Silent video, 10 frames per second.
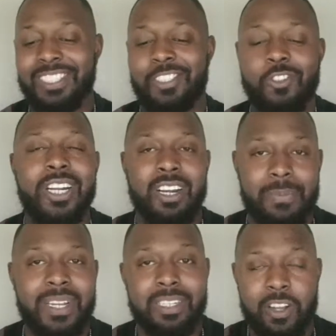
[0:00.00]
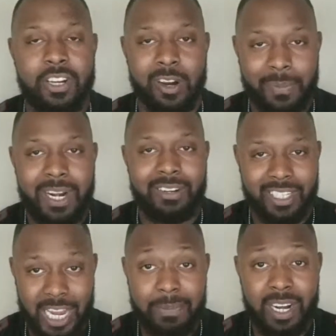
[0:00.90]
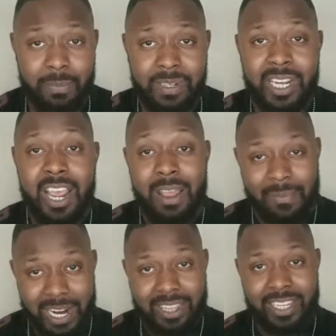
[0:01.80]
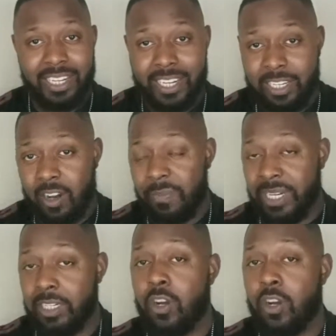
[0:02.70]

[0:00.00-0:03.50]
straight up Antonio Brown type numbers, but I think he's going to be a